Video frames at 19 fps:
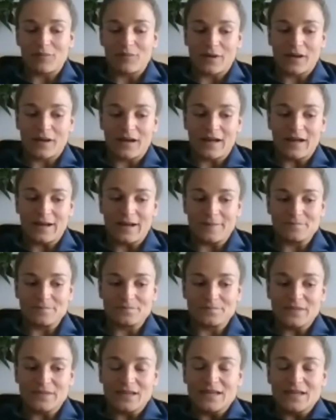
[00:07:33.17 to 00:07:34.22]
But
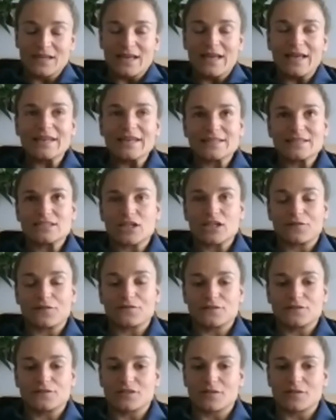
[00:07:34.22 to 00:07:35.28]
it is tough
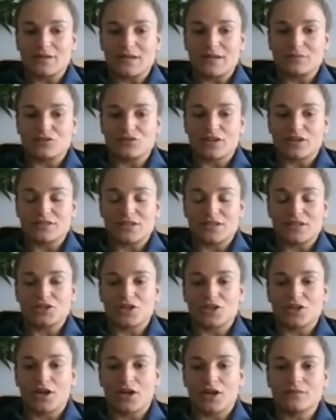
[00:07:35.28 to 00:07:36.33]
to sometimes
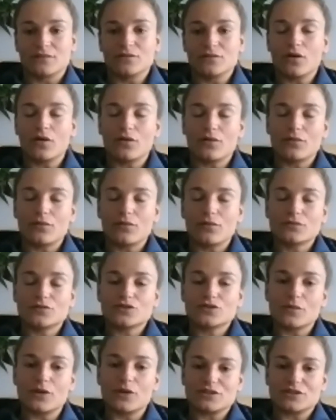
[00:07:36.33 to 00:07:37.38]
transition, not so
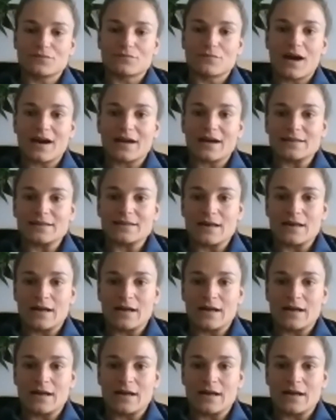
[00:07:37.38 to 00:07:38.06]
much in my